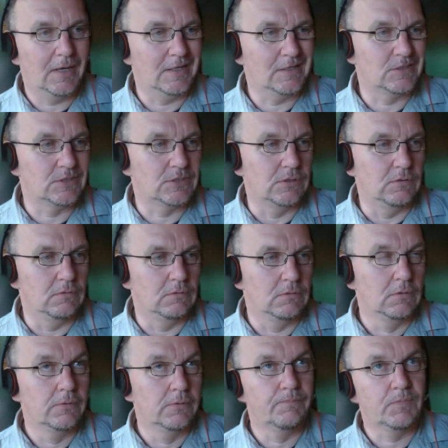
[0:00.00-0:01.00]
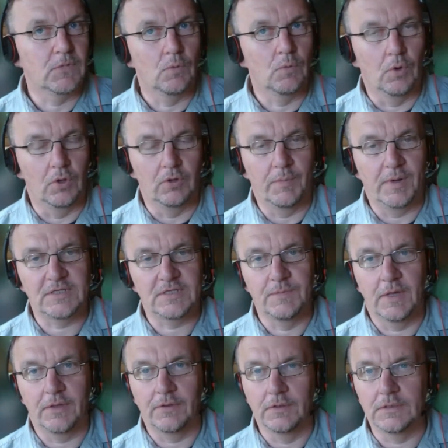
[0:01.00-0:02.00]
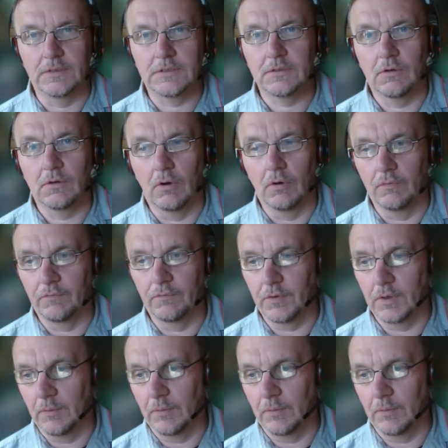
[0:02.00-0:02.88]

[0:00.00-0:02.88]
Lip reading: as to what the best methods of